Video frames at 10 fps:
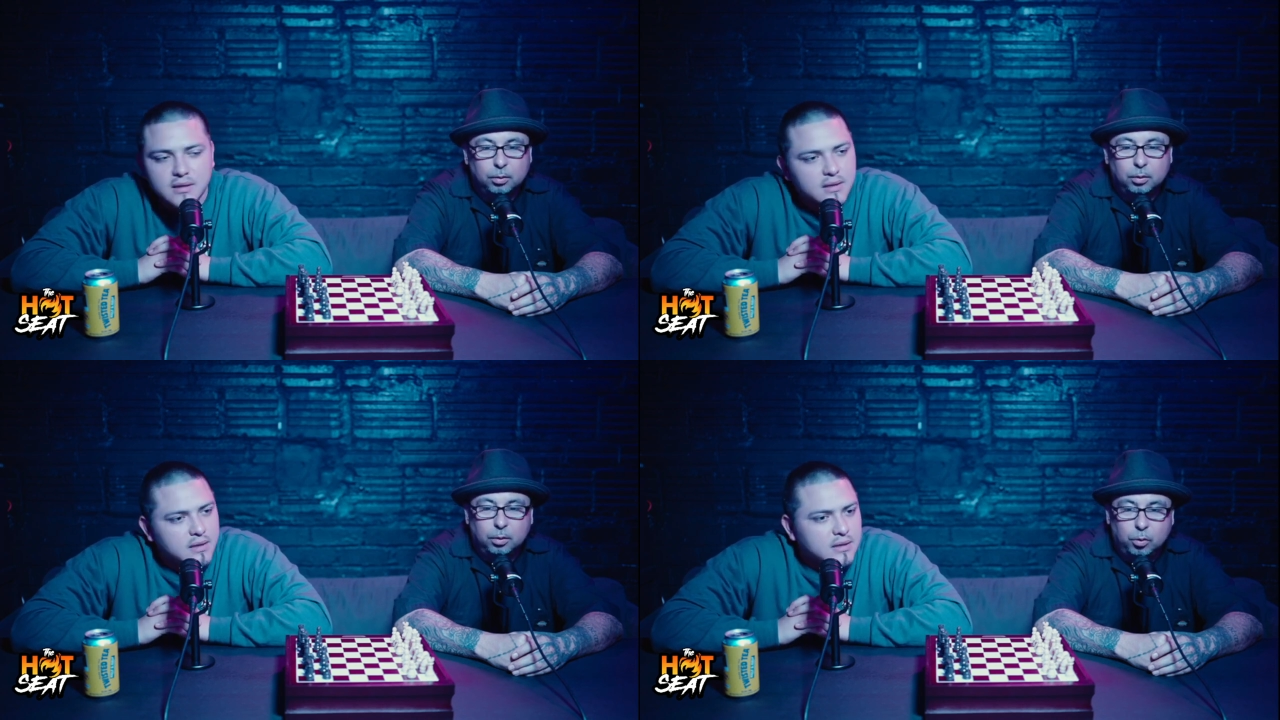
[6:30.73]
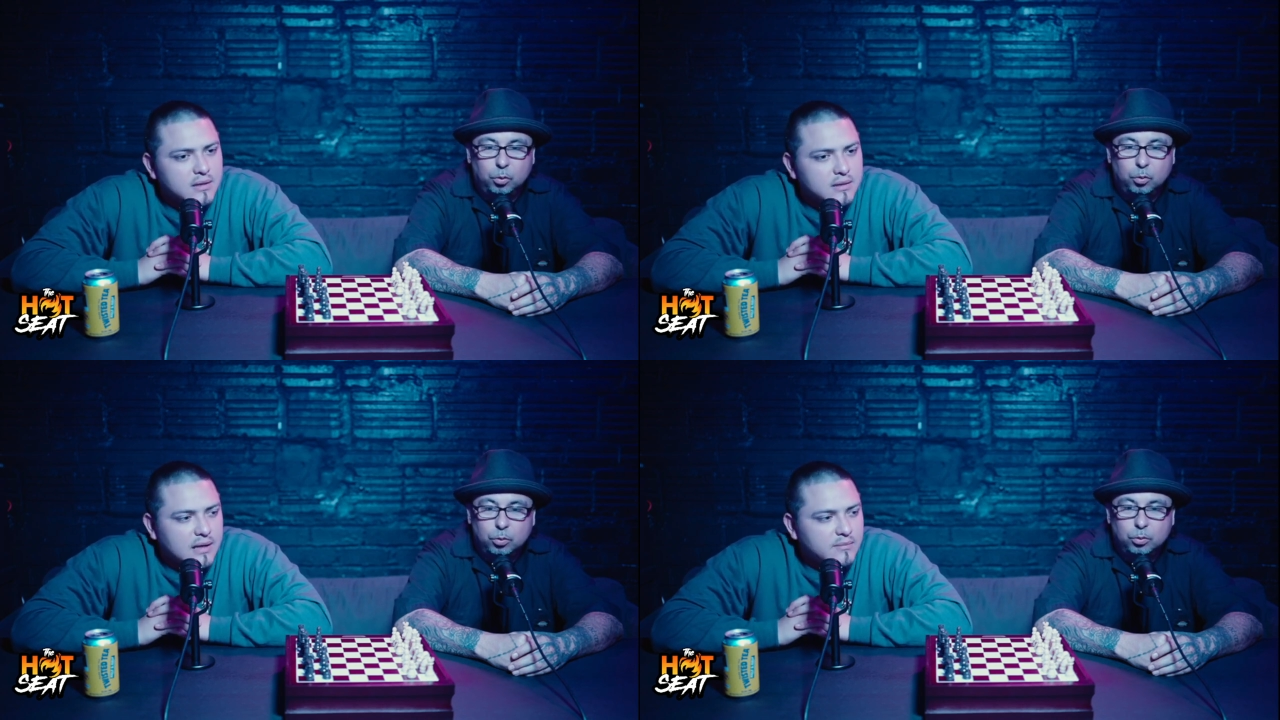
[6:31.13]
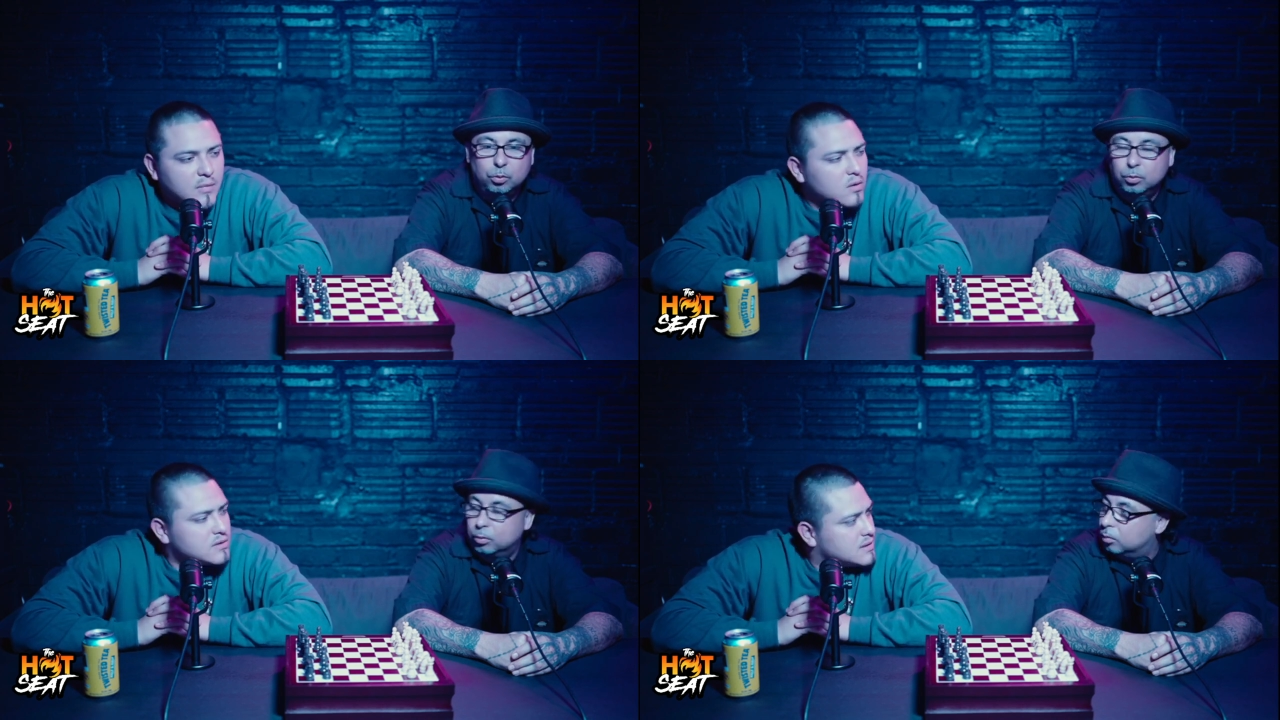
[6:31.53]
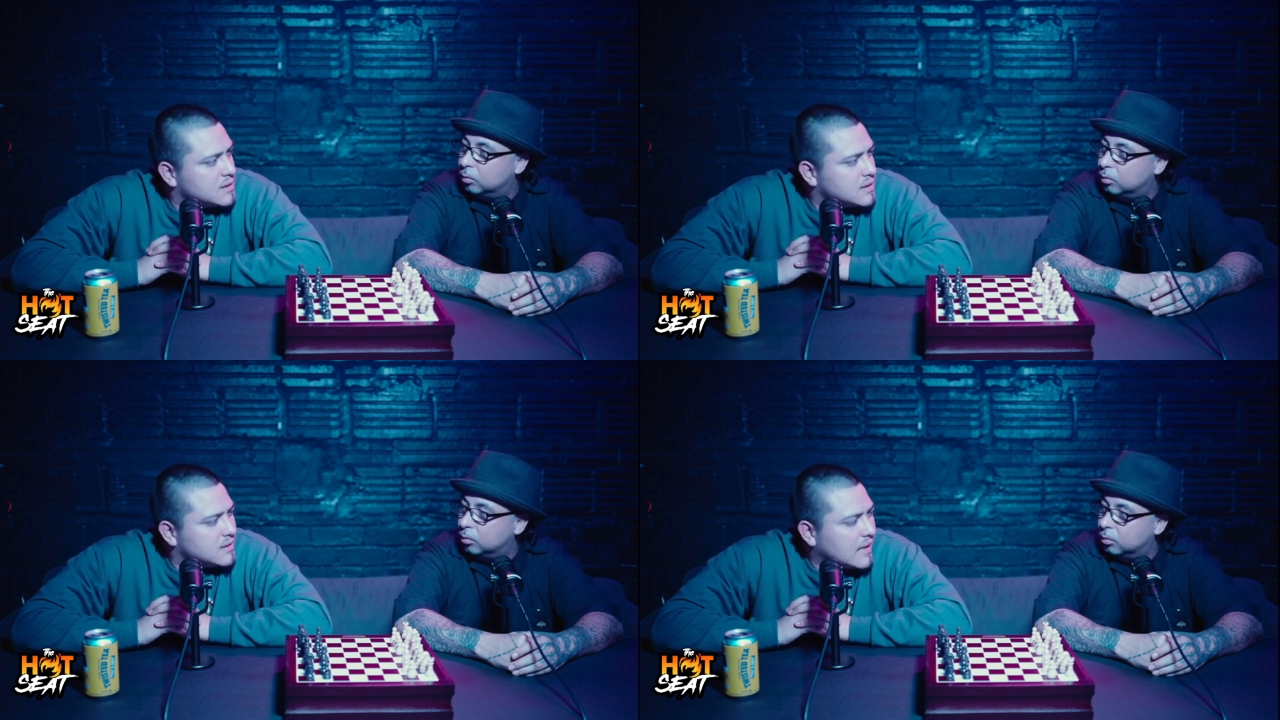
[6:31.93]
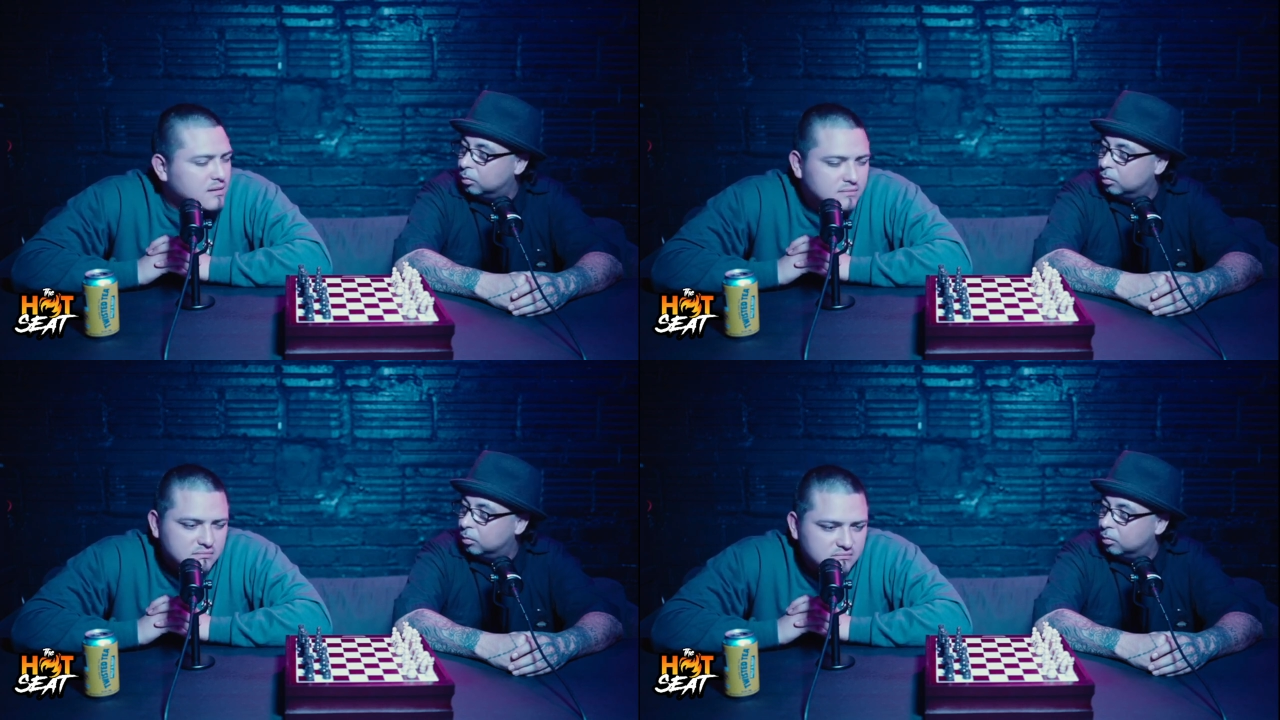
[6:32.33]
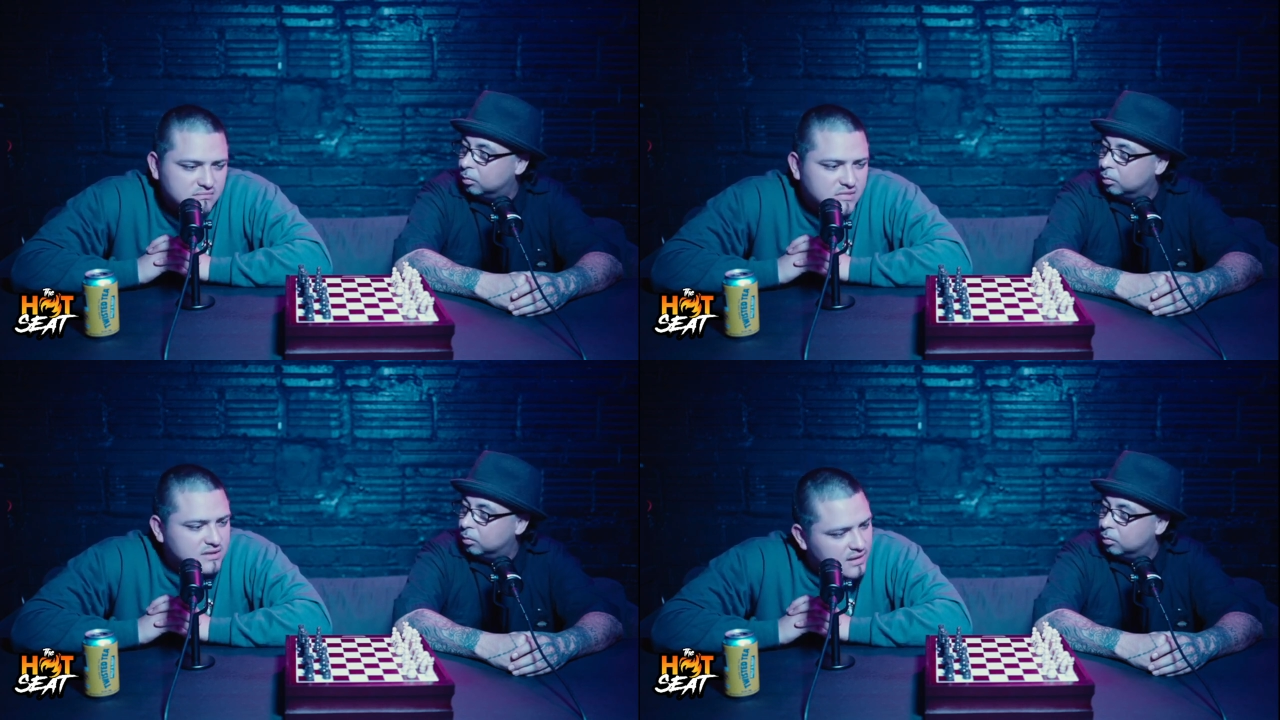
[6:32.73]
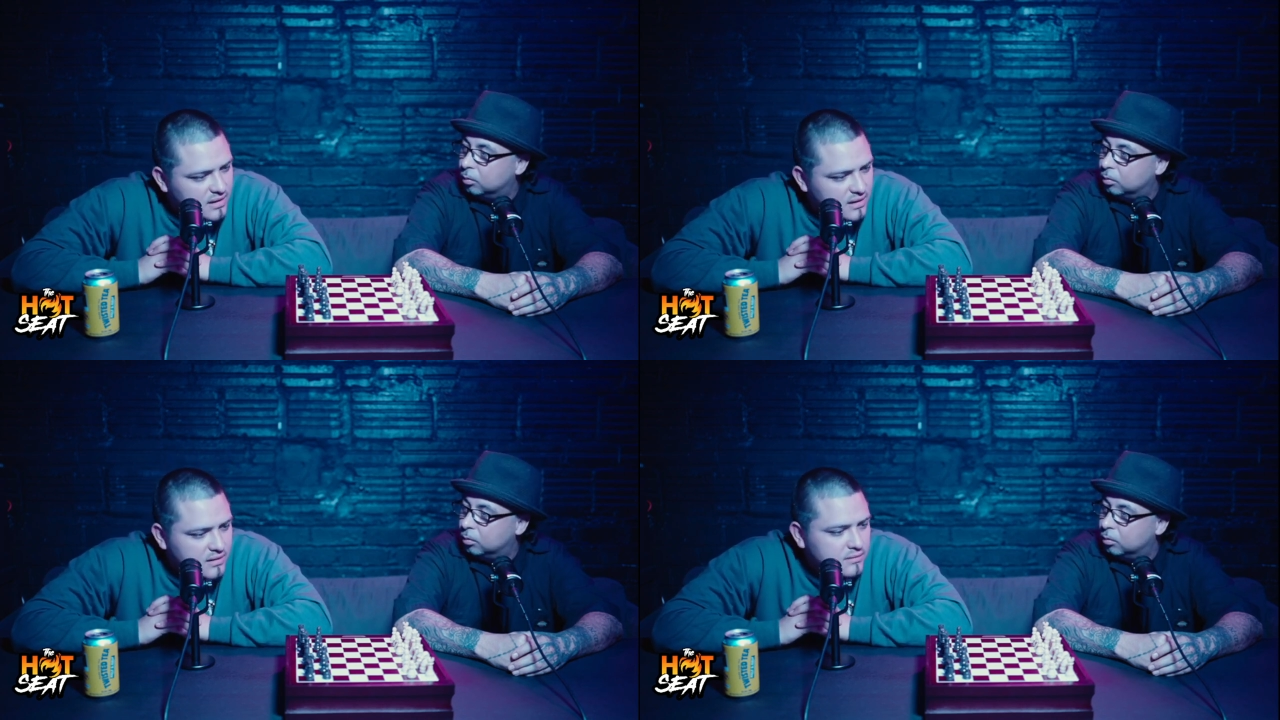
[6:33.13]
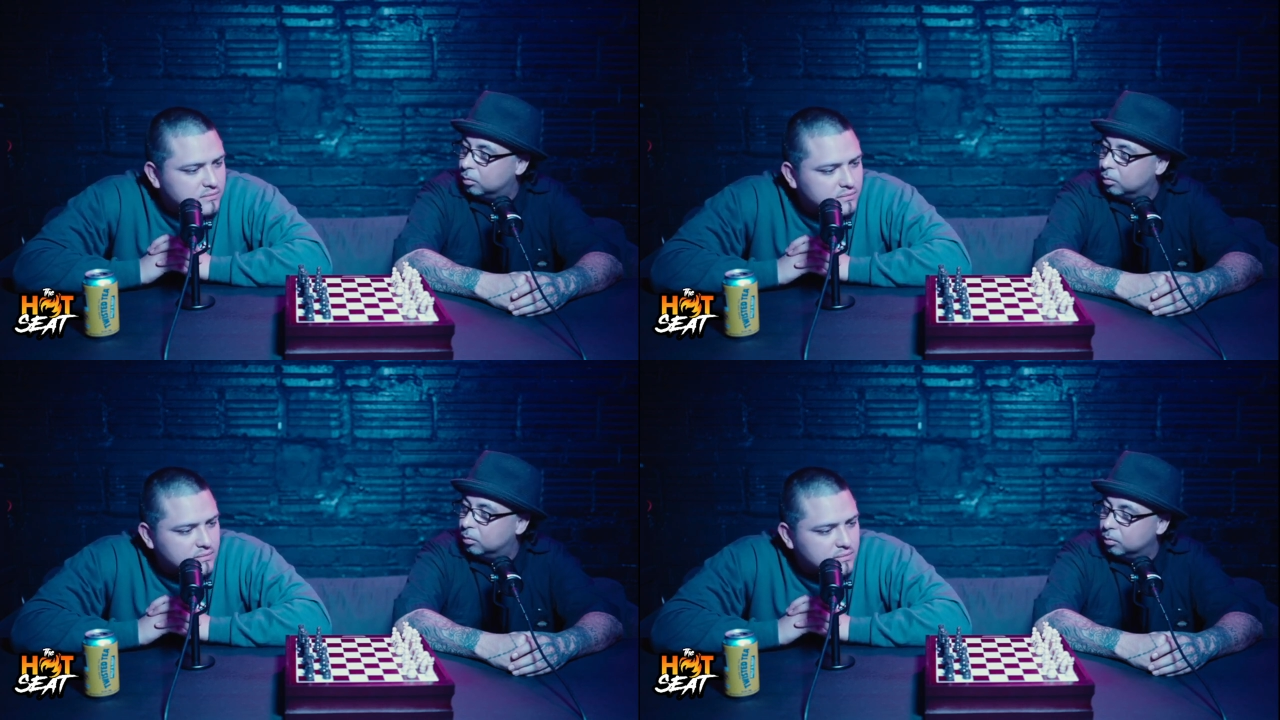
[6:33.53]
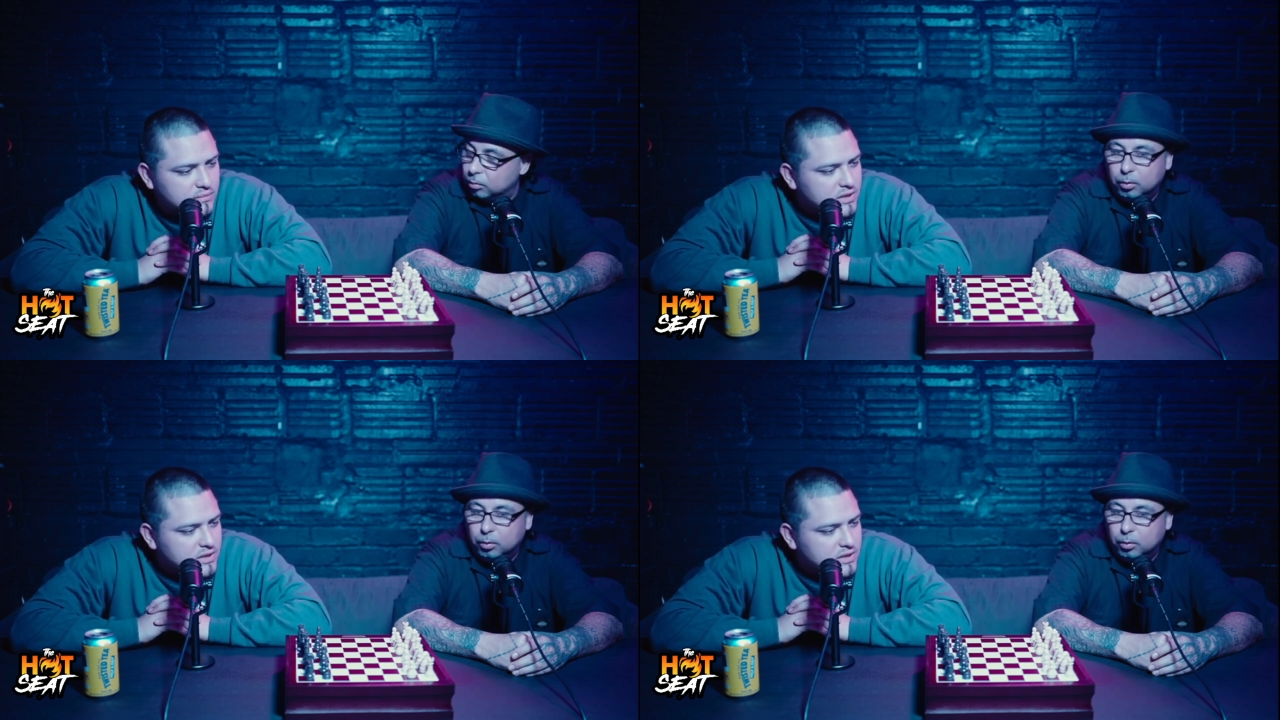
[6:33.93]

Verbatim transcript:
Speaker 1: Cool. Like mostly like Slim, okay.